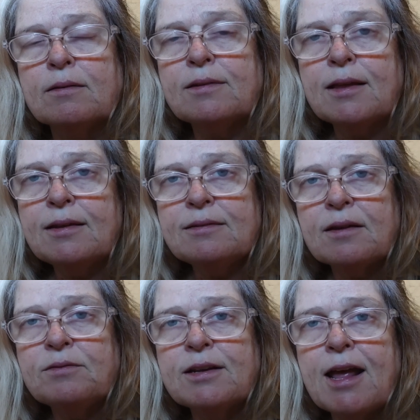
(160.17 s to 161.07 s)
selling
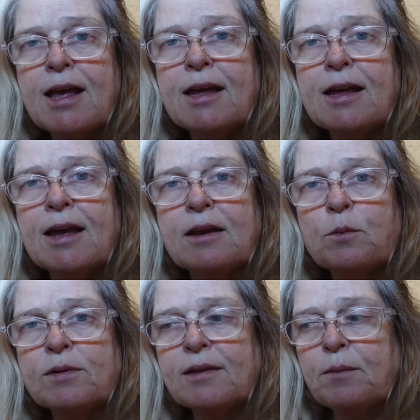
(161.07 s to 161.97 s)
stuff today, and it
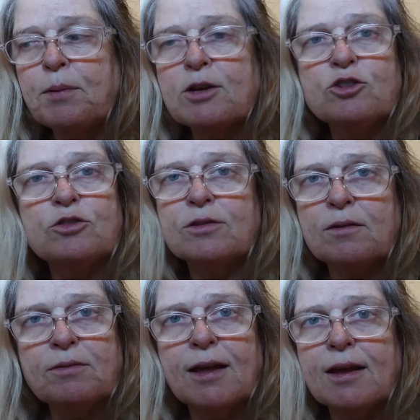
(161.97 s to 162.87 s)
was like pictures
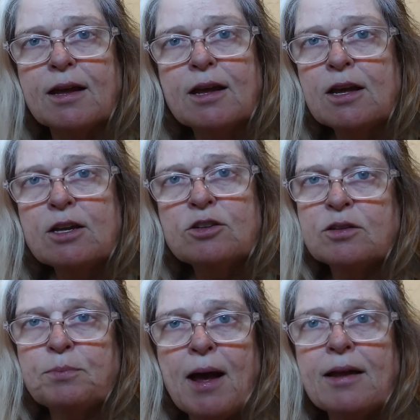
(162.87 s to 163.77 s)
of like
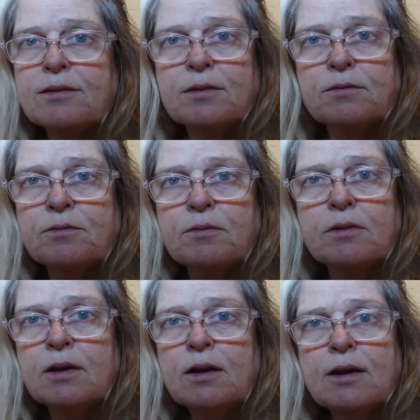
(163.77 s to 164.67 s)
just piles of
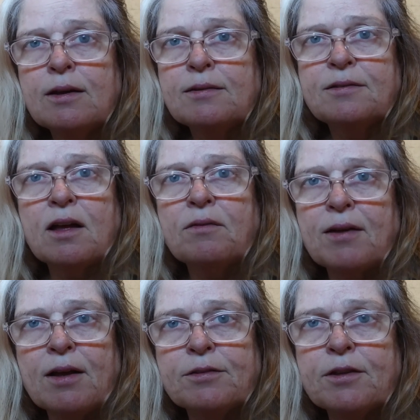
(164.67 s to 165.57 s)
stuff
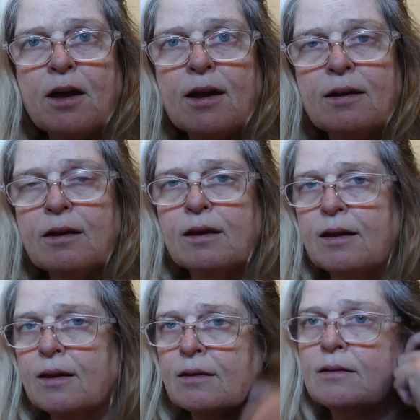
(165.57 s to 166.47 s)
outside.
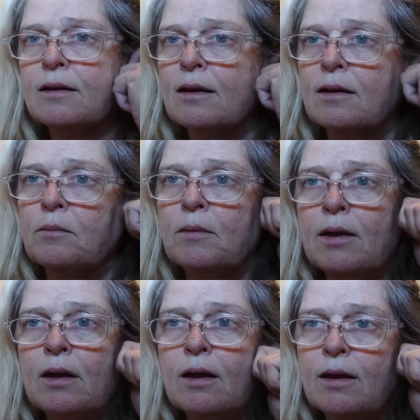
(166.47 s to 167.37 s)
And
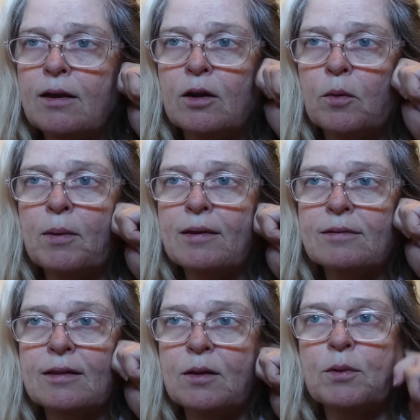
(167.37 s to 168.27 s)

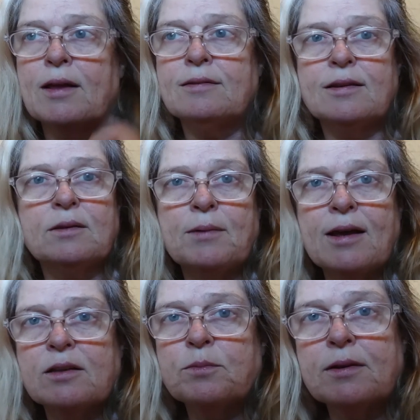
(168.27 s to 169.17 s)
basically what I said to my
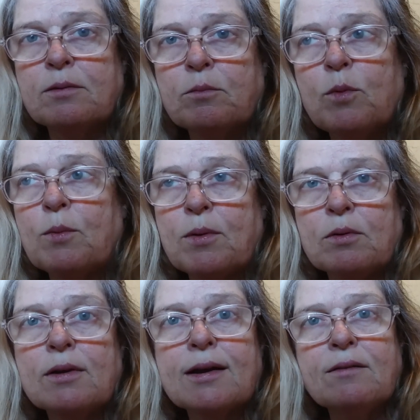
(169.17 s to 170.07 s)
husband when we
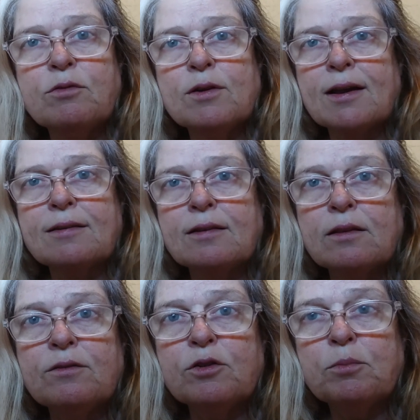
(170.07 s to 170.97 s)
were looking for it, I said,
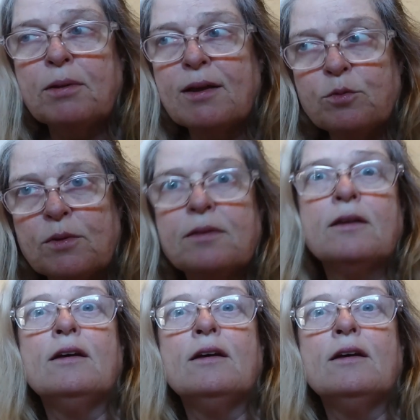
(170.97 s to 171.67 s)
look for a place with,